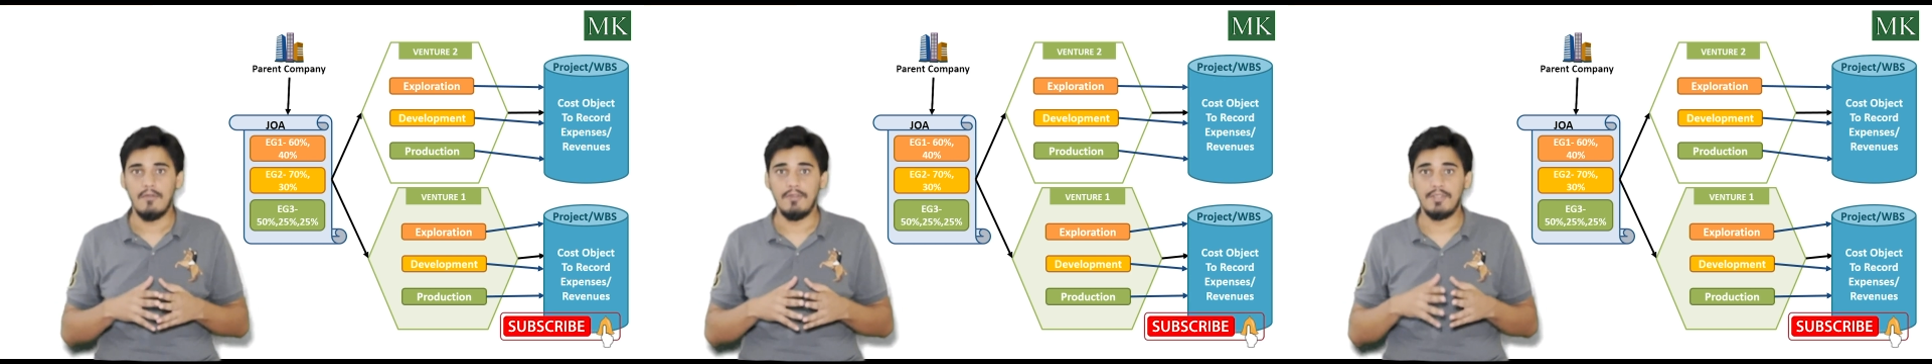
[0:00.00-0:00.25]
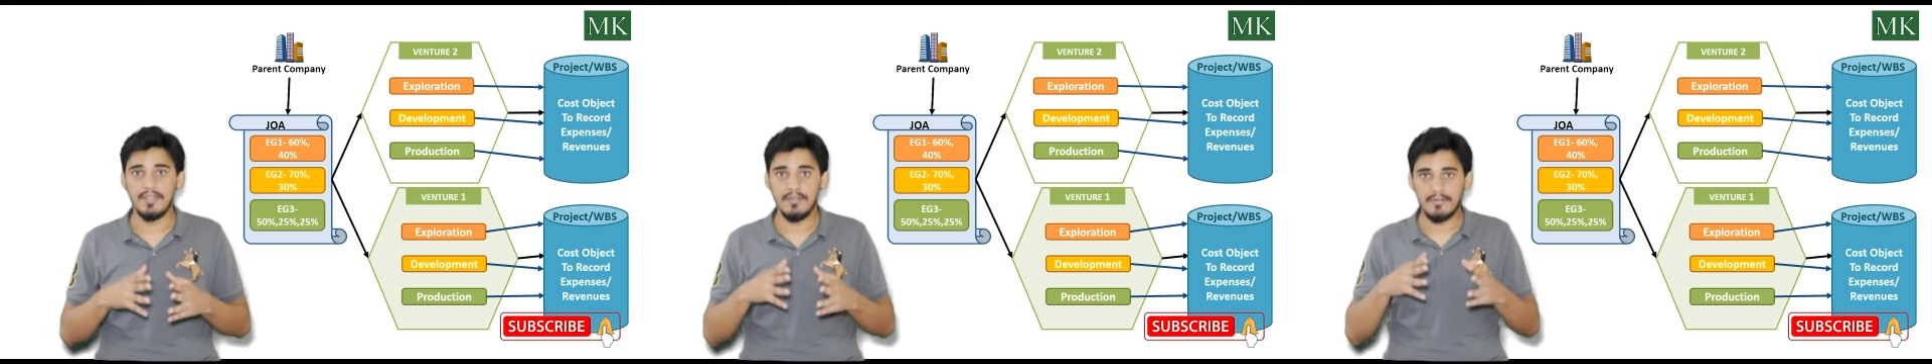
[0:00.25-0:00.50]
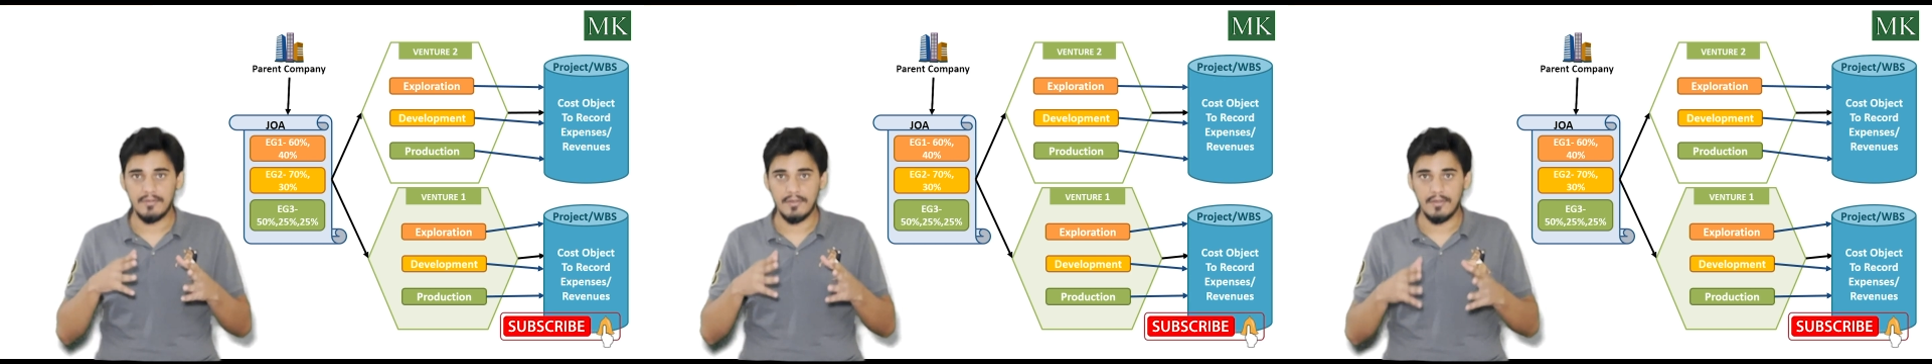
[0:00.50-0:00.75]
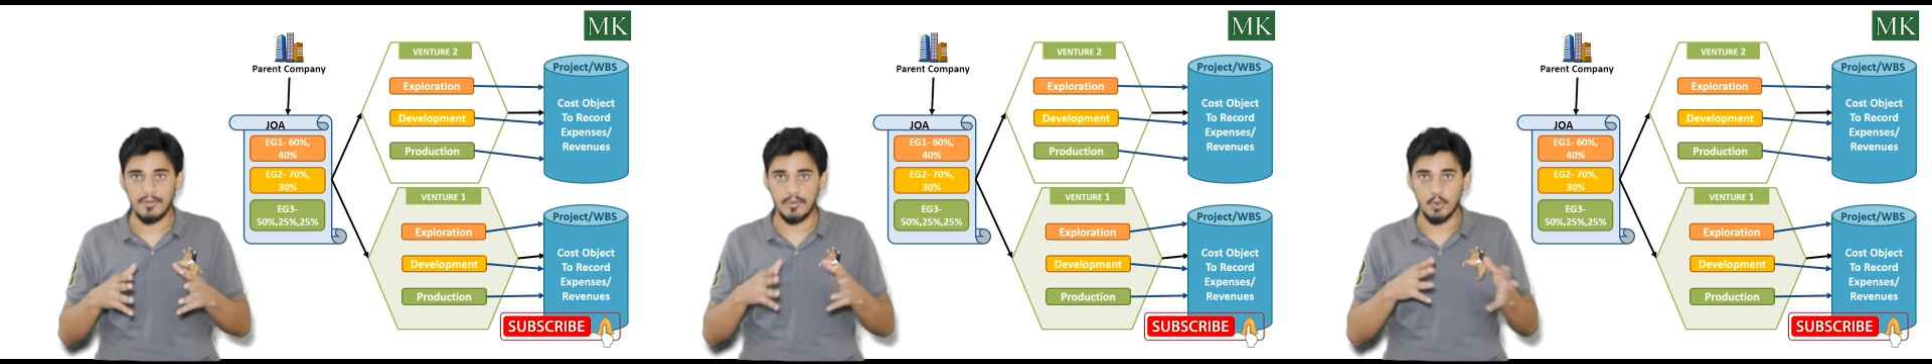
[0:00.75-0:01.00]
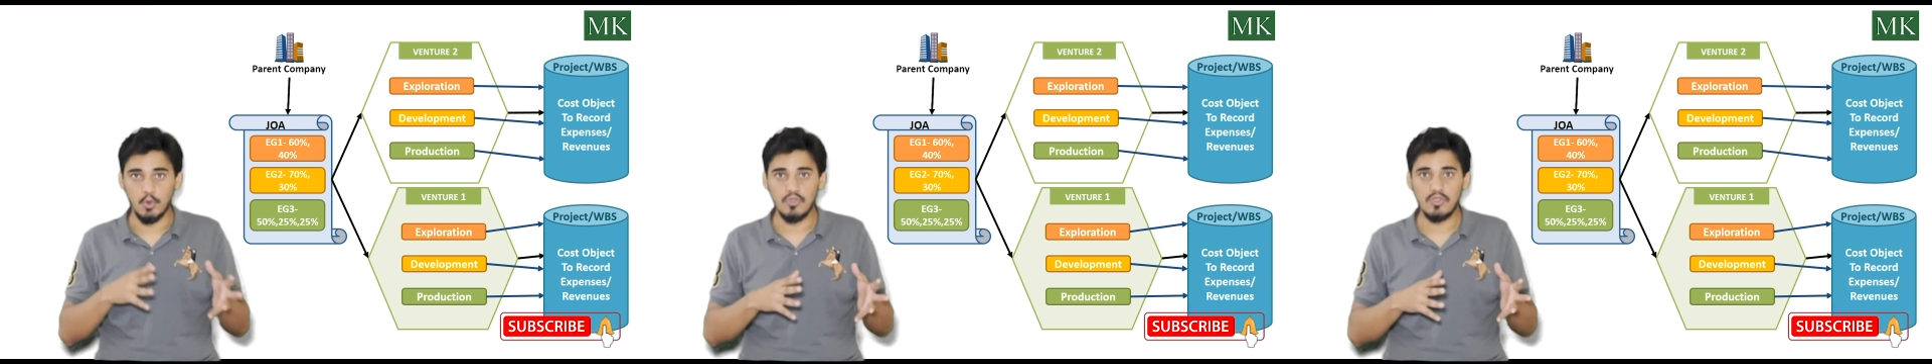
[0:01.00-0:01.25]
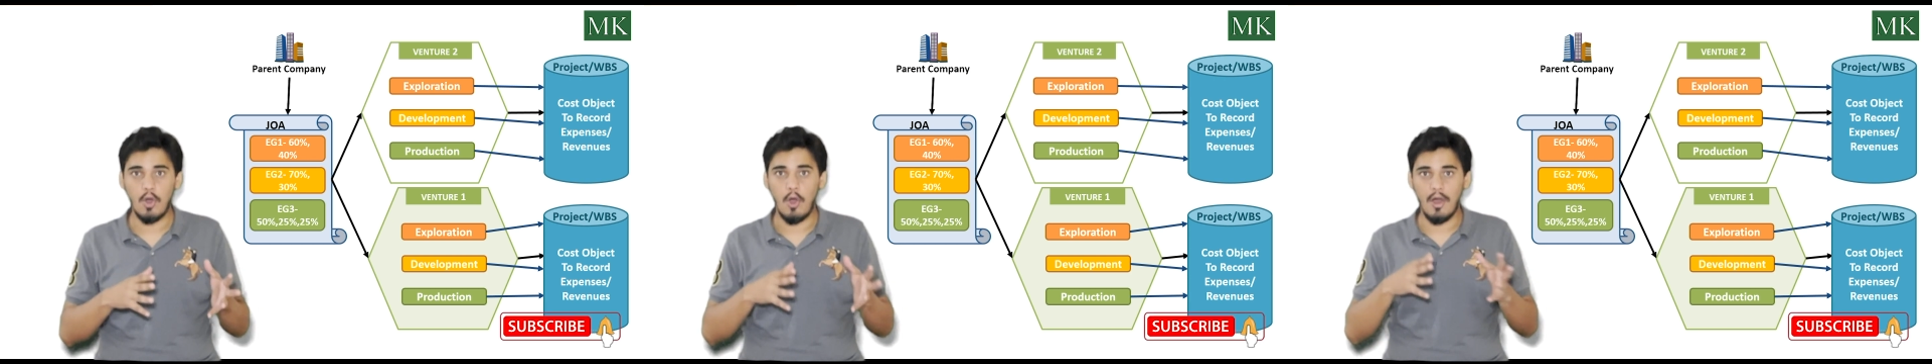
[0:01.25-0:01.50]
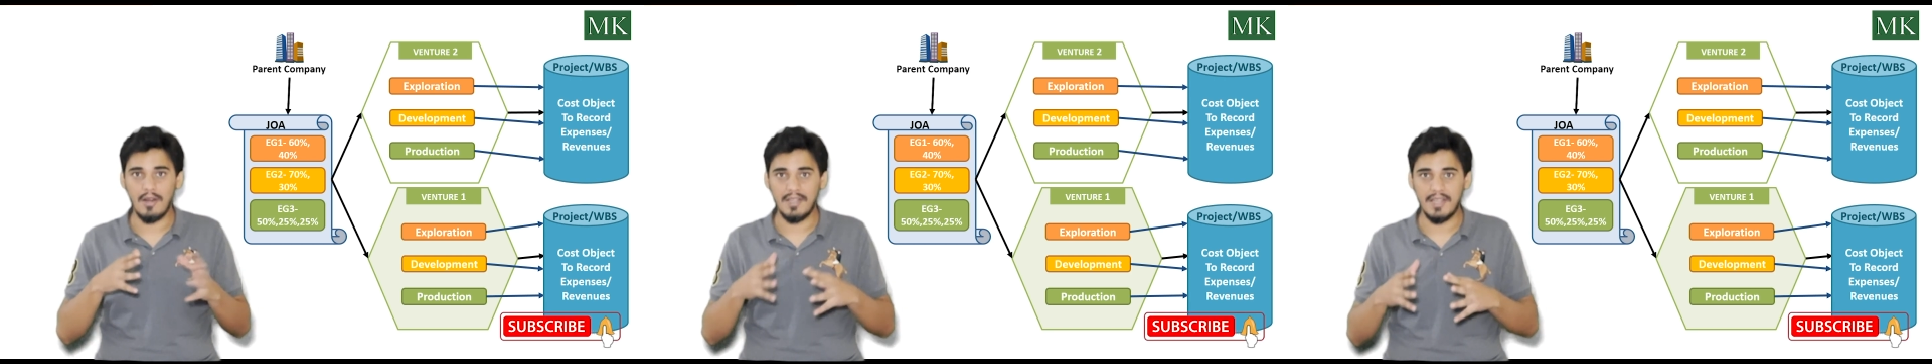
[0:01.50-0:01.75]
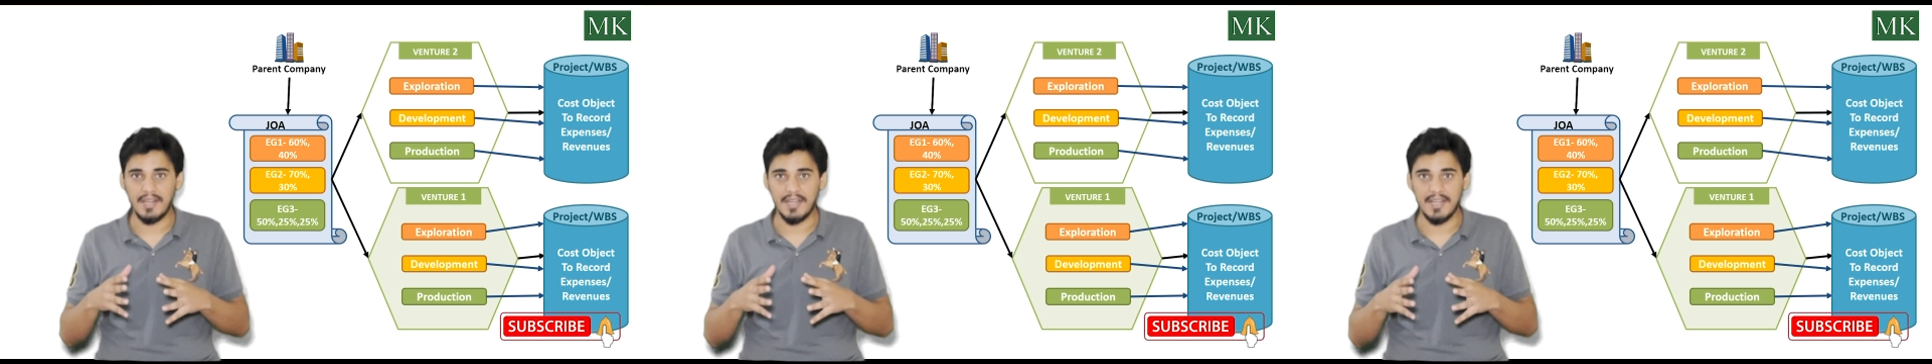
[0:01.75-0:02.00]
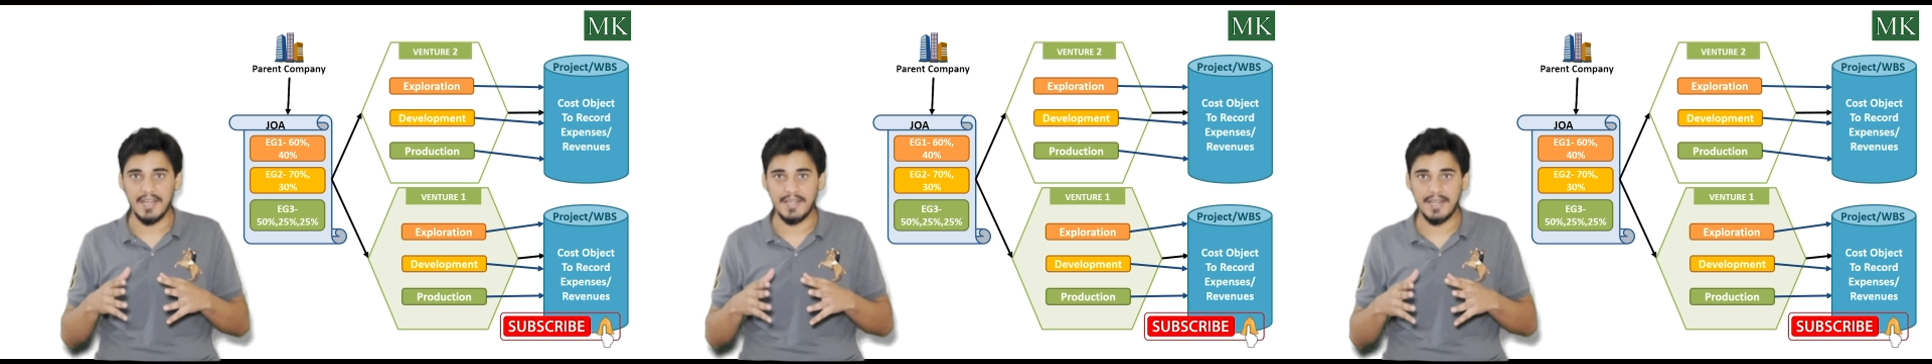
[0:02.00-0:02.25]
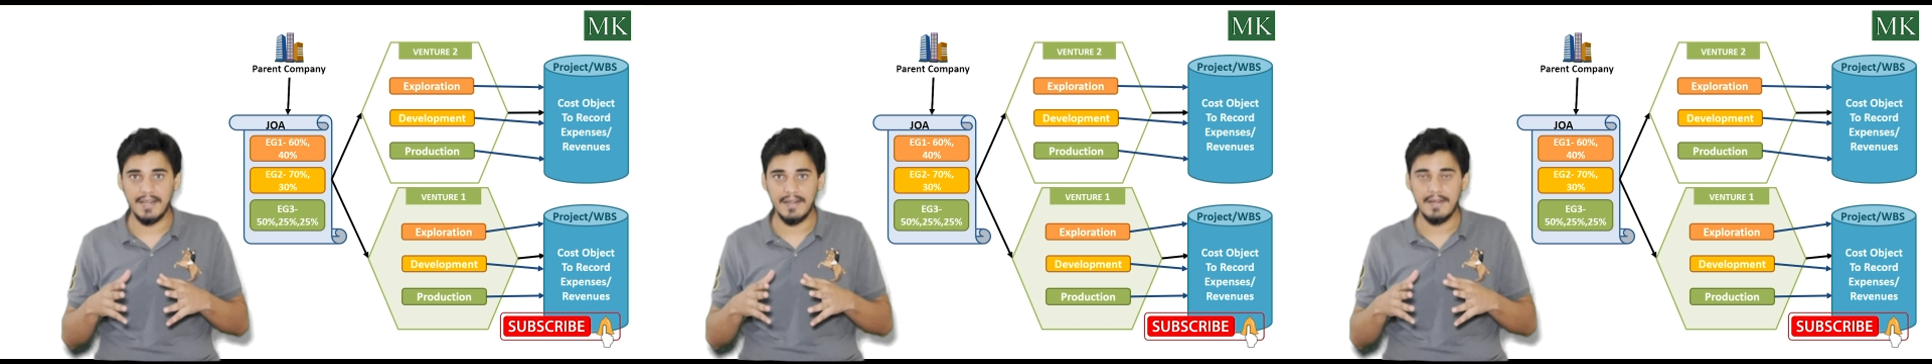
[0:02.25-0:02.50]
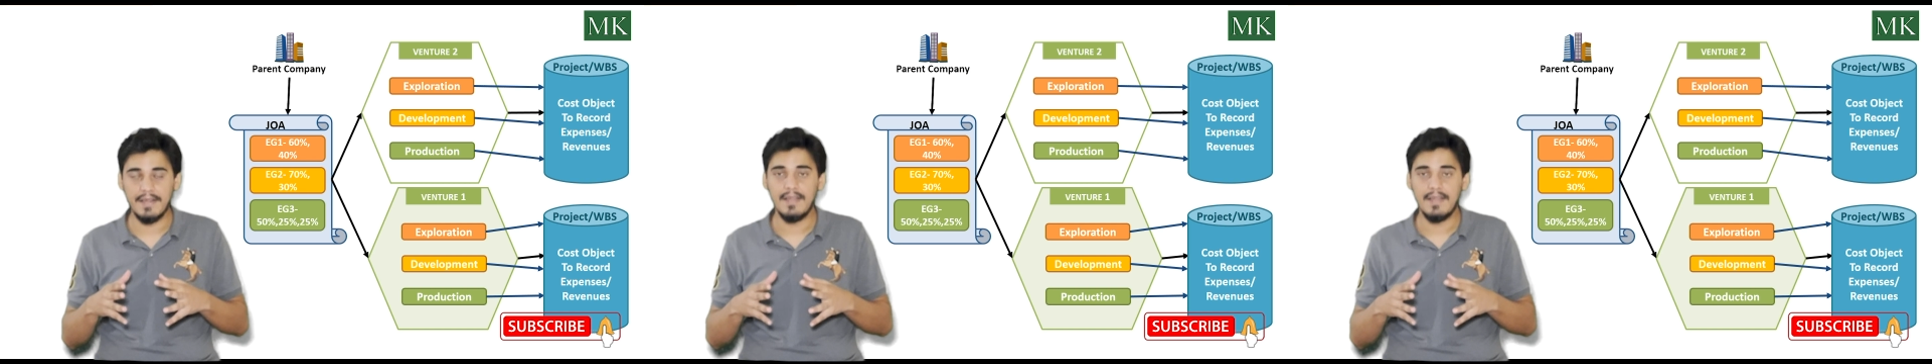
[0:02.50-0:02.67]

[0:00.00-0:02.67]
which is used or created